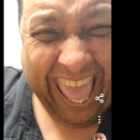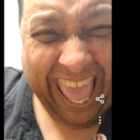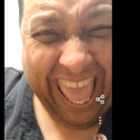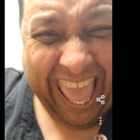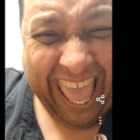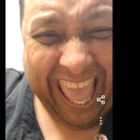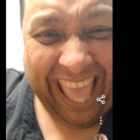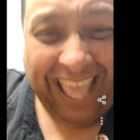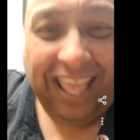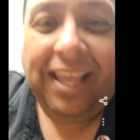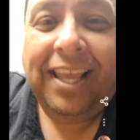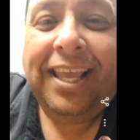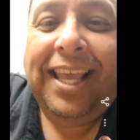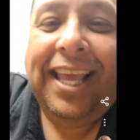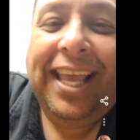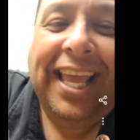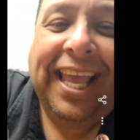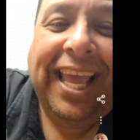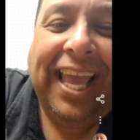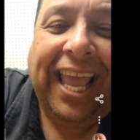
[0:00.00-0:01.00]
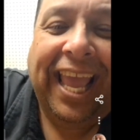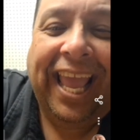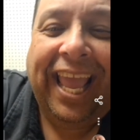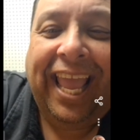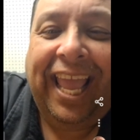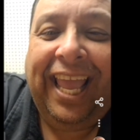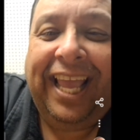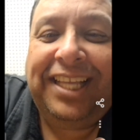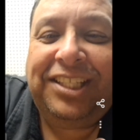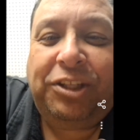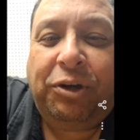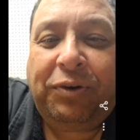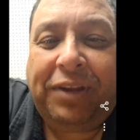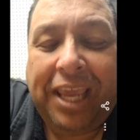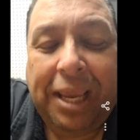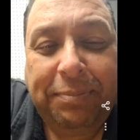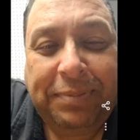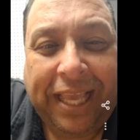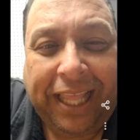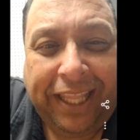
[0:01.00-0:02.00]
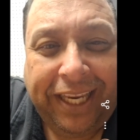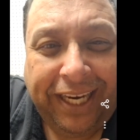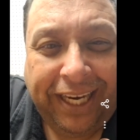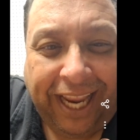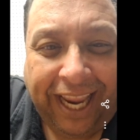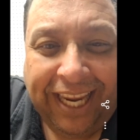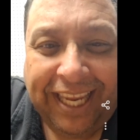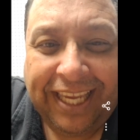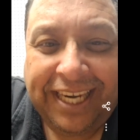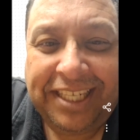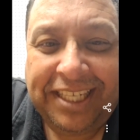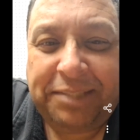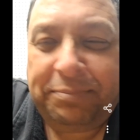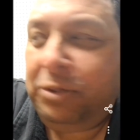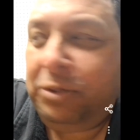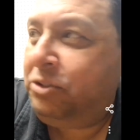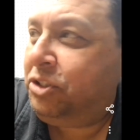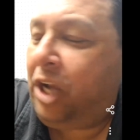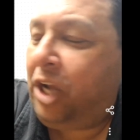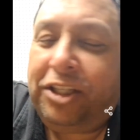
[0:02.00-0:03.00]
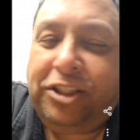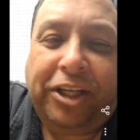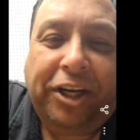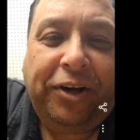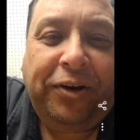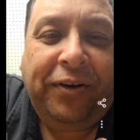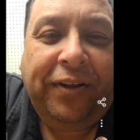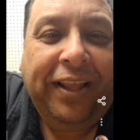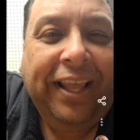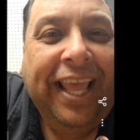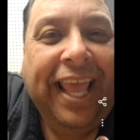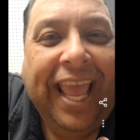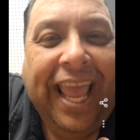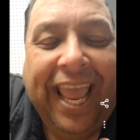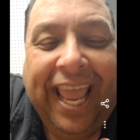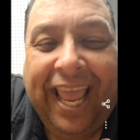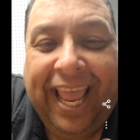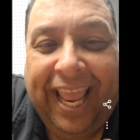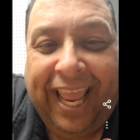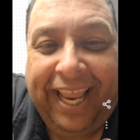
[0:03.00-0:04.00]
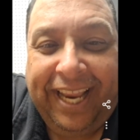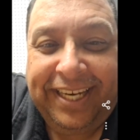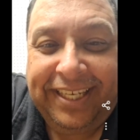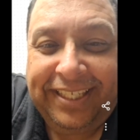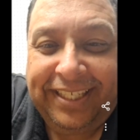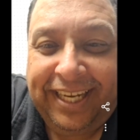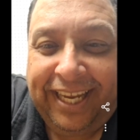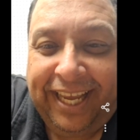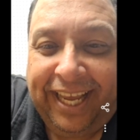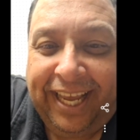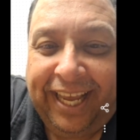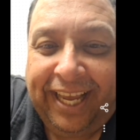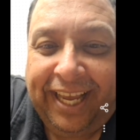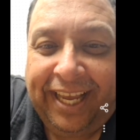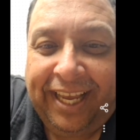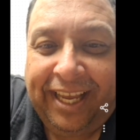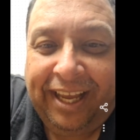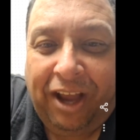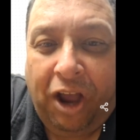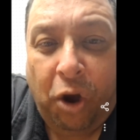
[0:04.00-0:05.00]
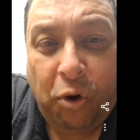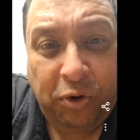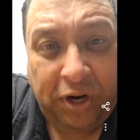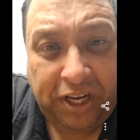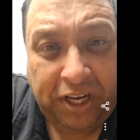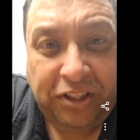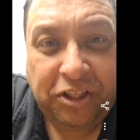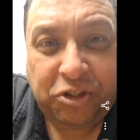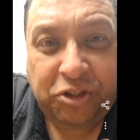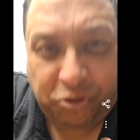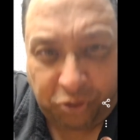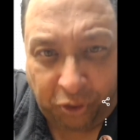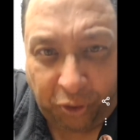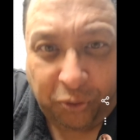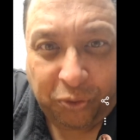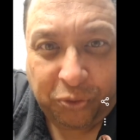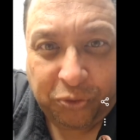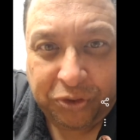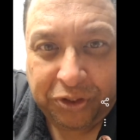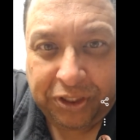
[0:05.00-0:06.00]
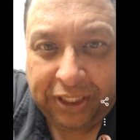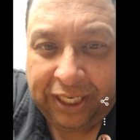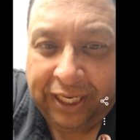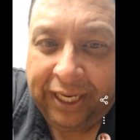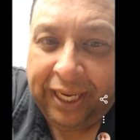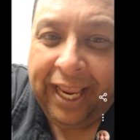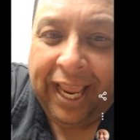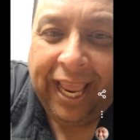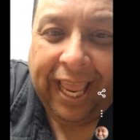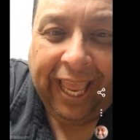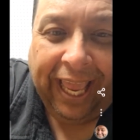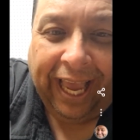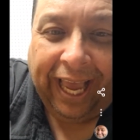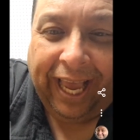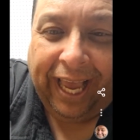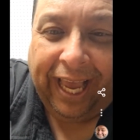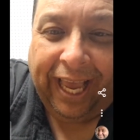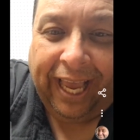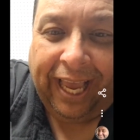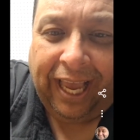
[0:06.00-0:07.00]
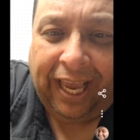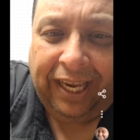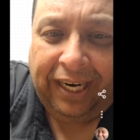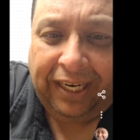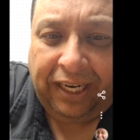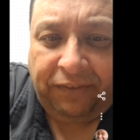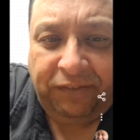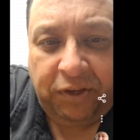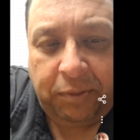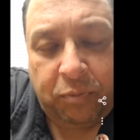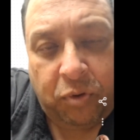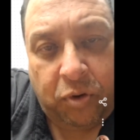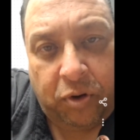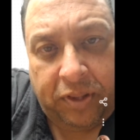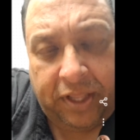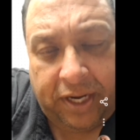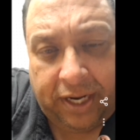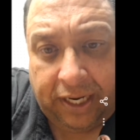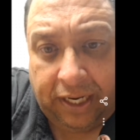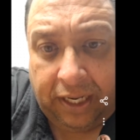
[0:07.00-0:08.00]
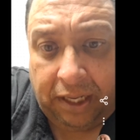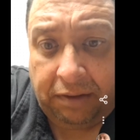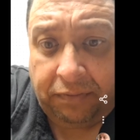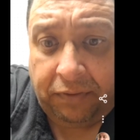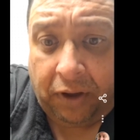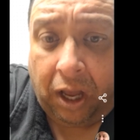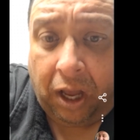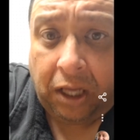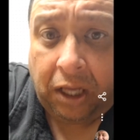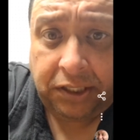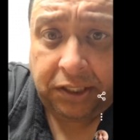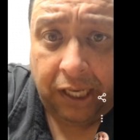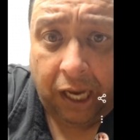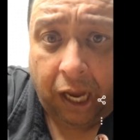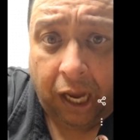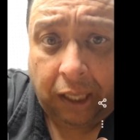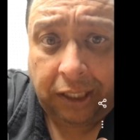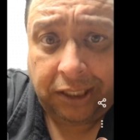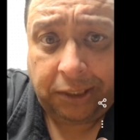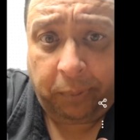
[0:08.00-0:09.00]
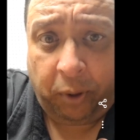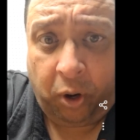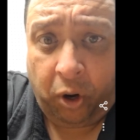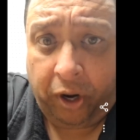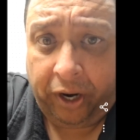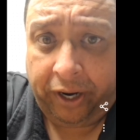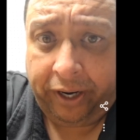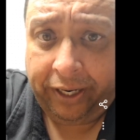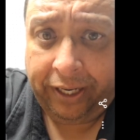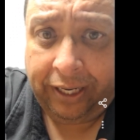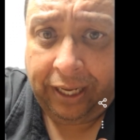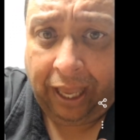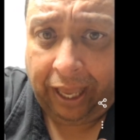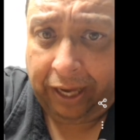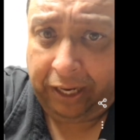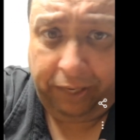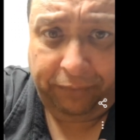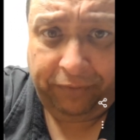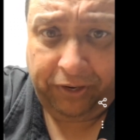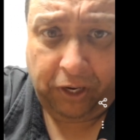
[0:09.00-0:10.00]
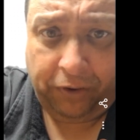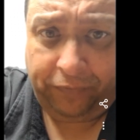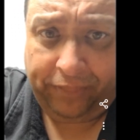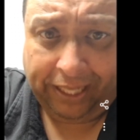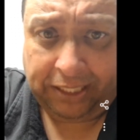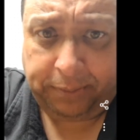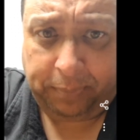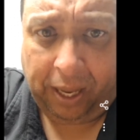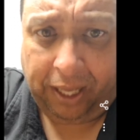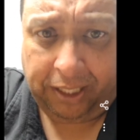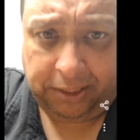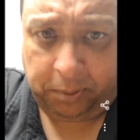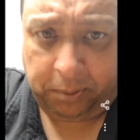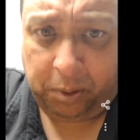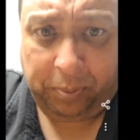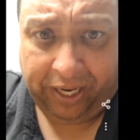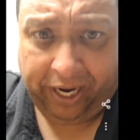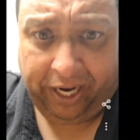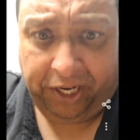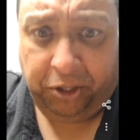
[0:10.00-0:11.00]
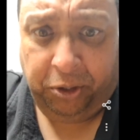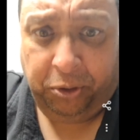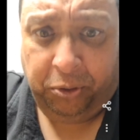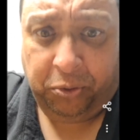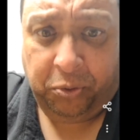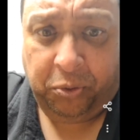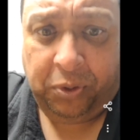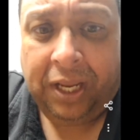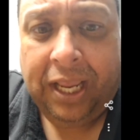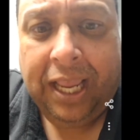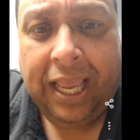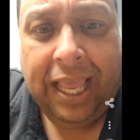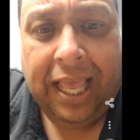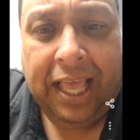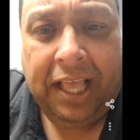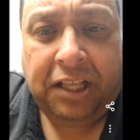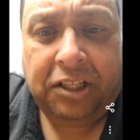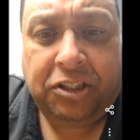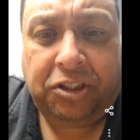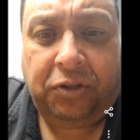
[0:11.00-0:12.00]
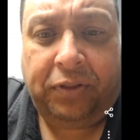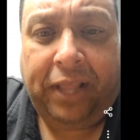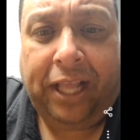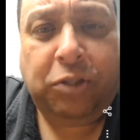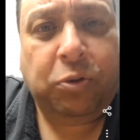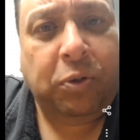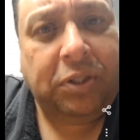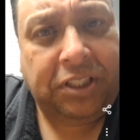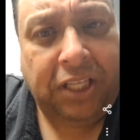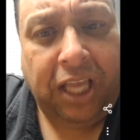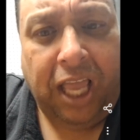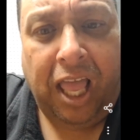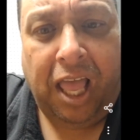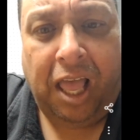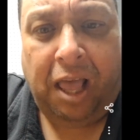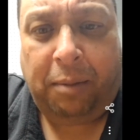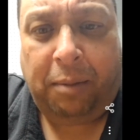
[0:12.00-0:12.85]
And so keep telling it like it is, muchacho, and owning the trolls. I love you more than I love Ozzy Osbourne. I don't even know if that's possible, but I do. So that's what's up.